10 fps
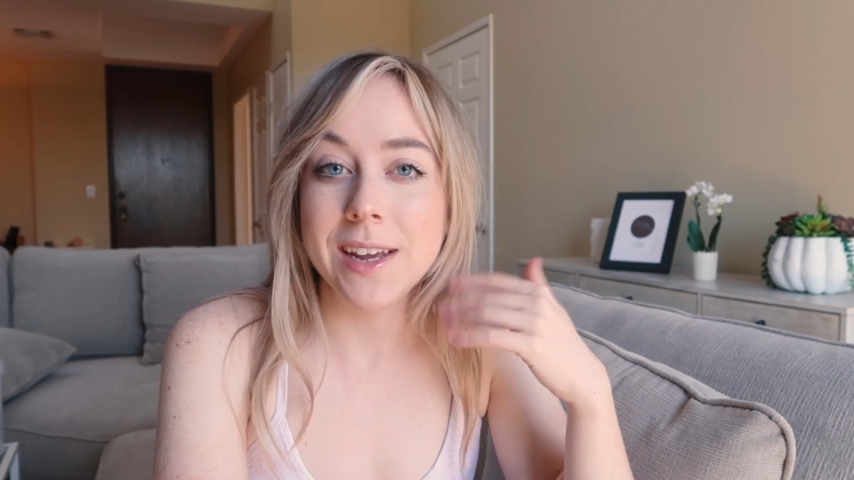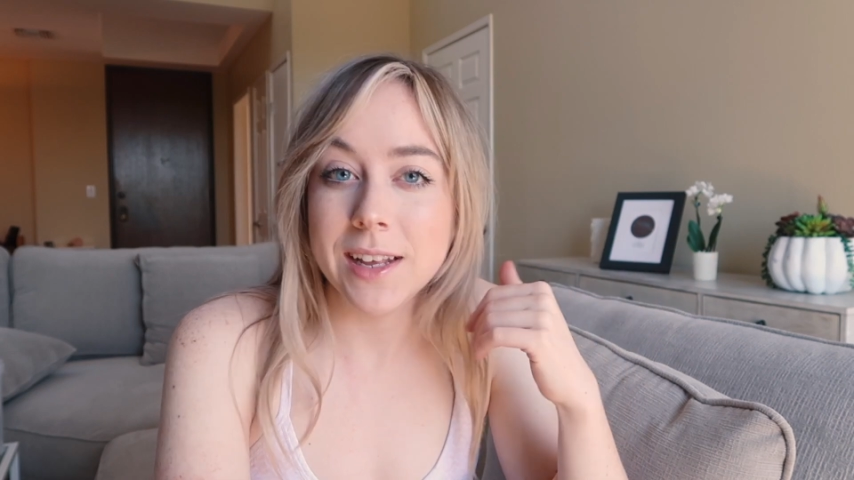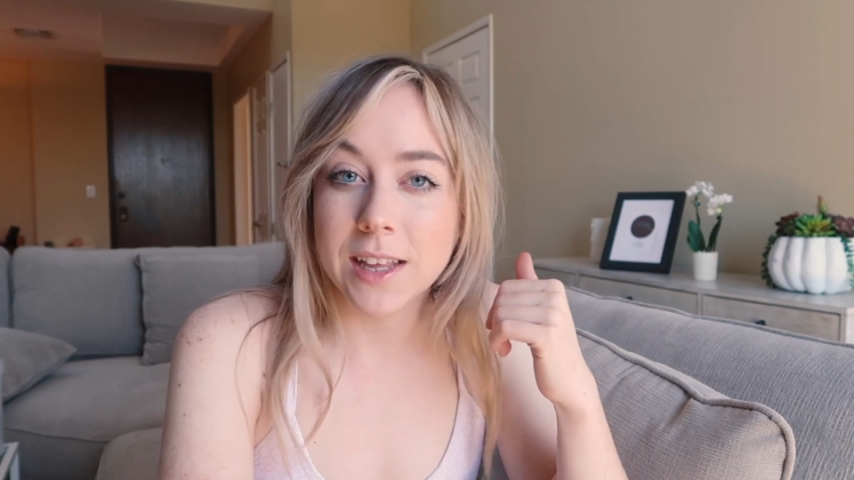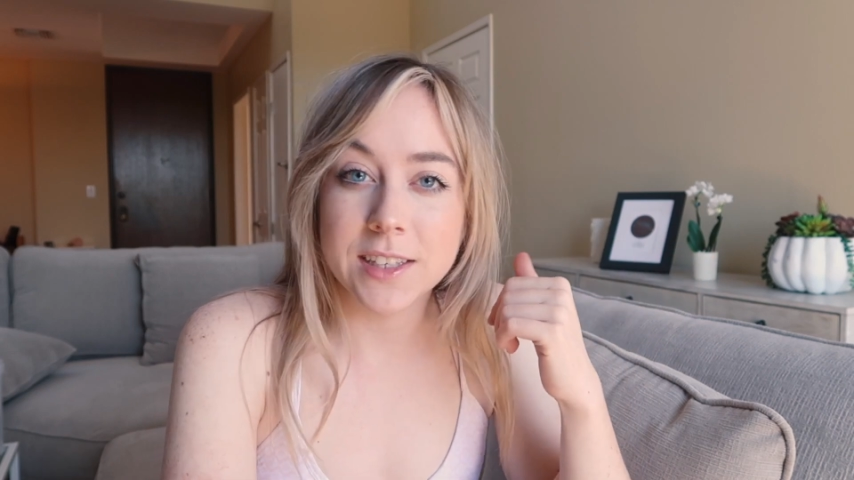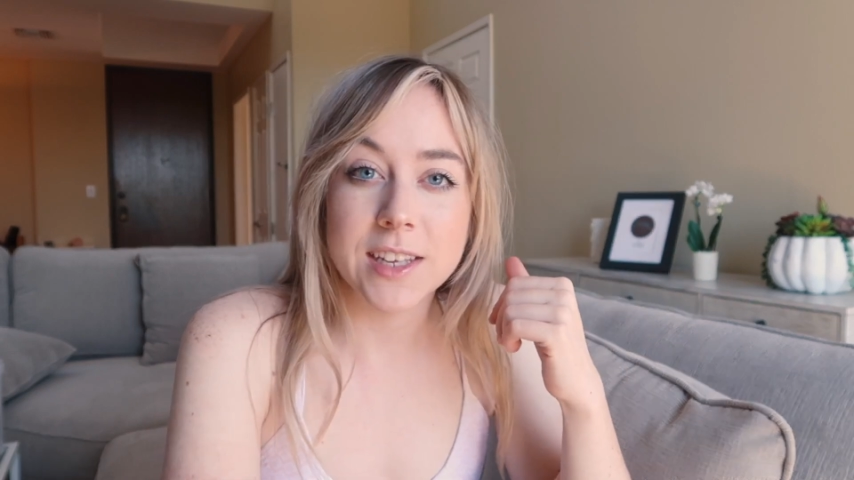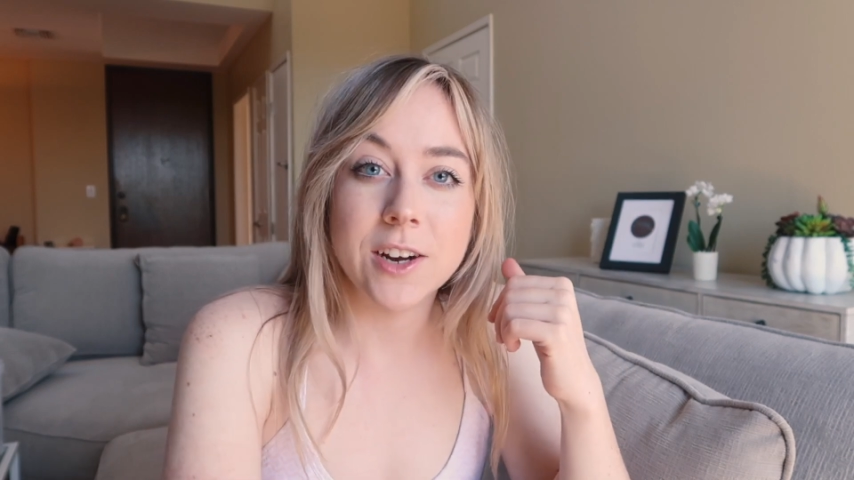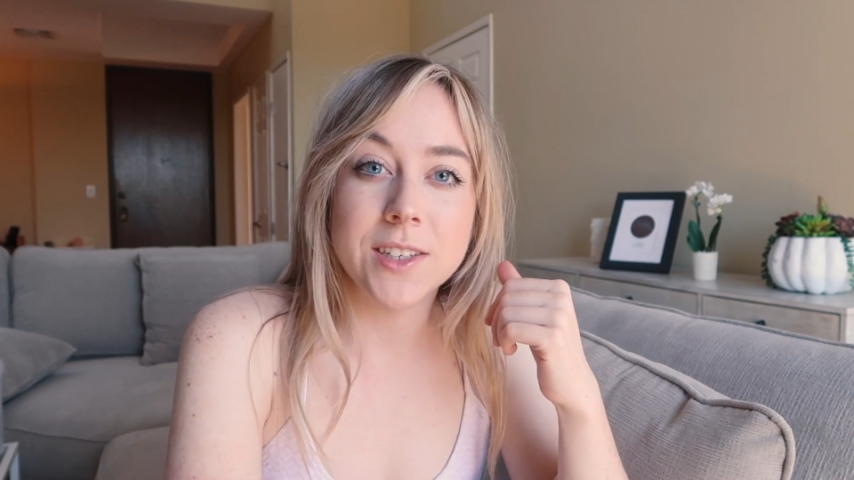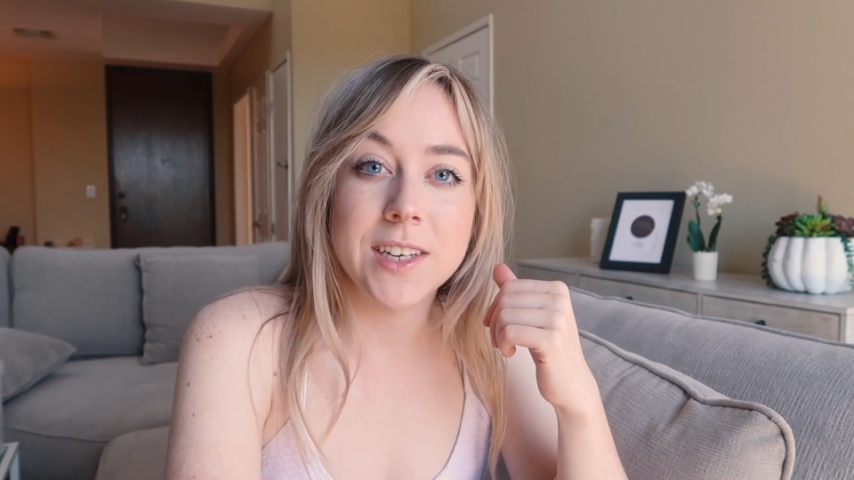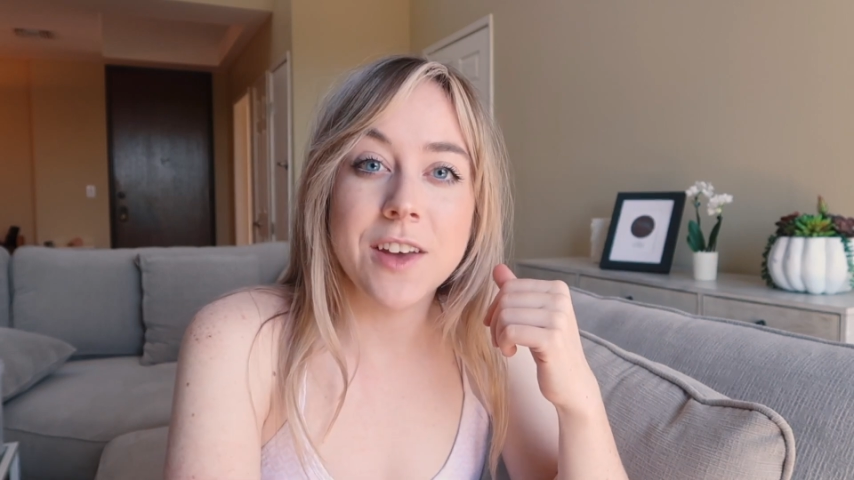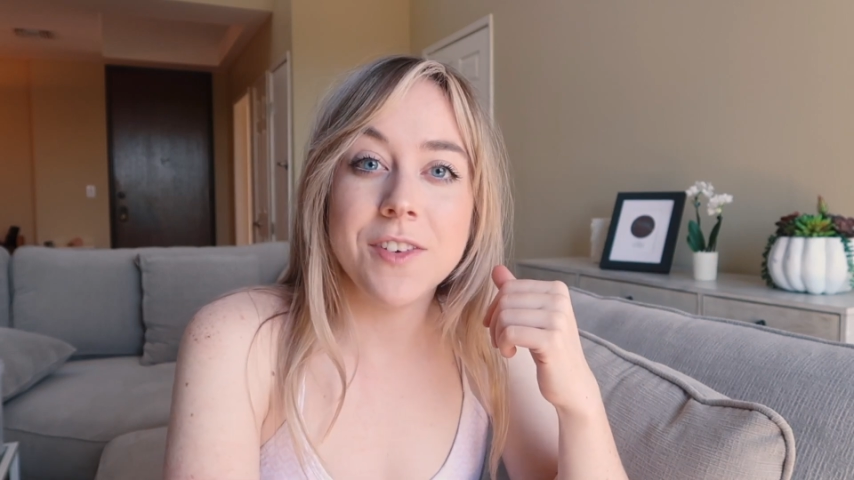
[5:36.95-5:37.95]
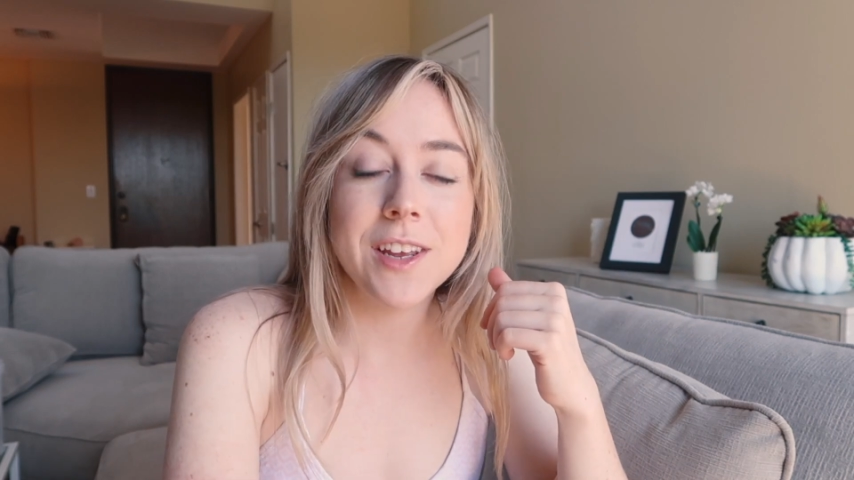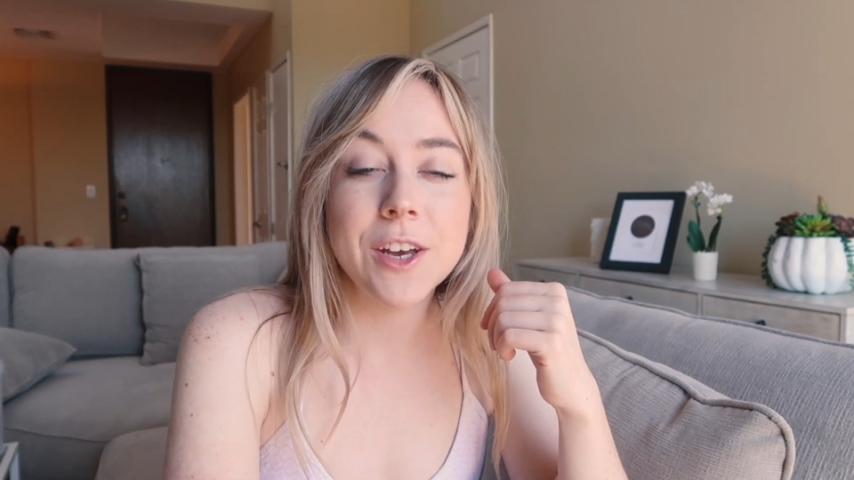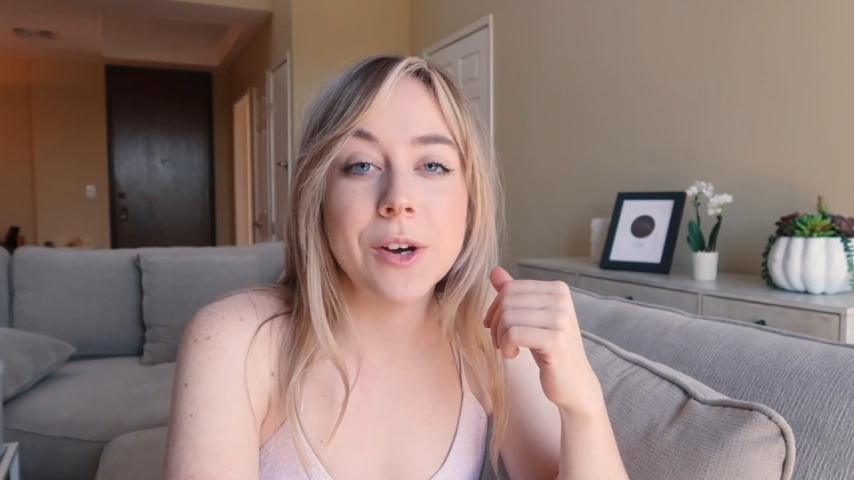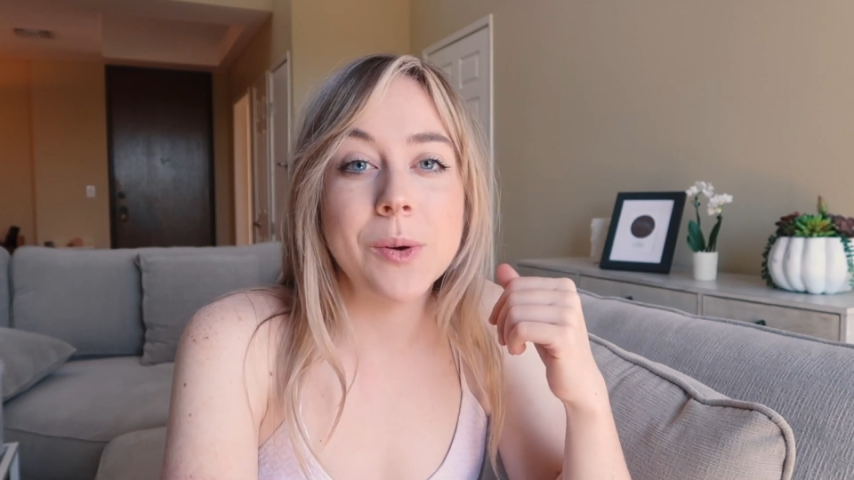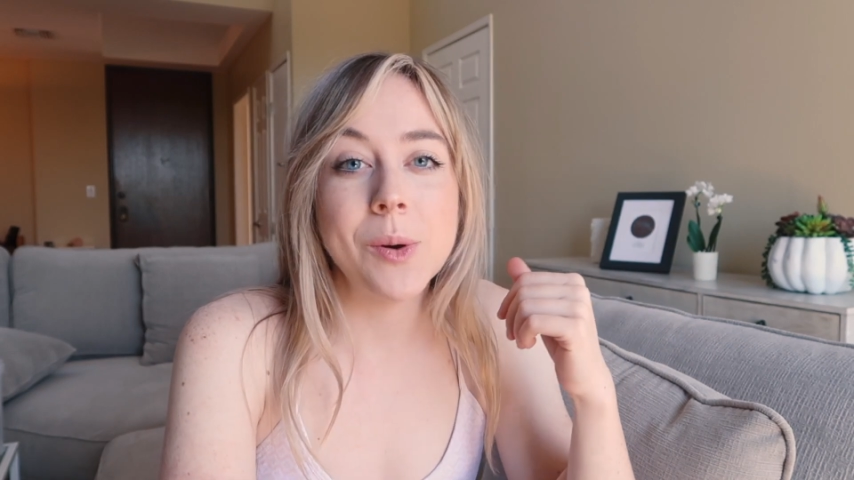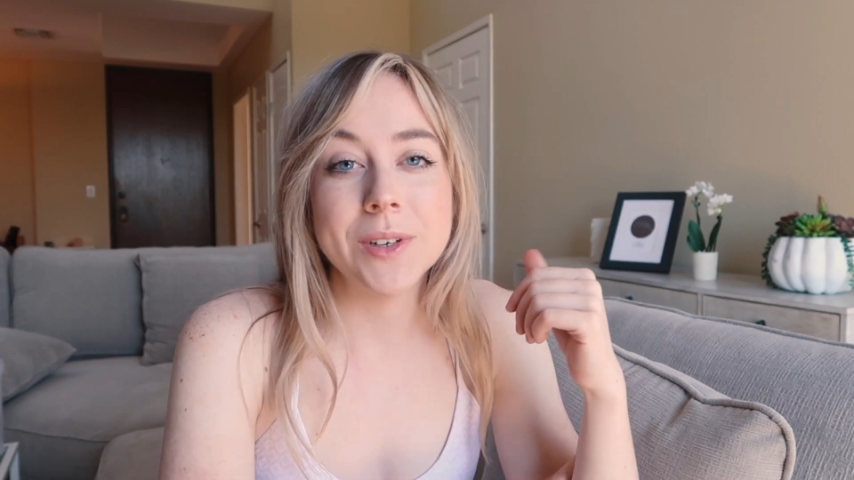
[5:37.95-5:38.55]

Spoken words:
Eating Like Sarah's Day video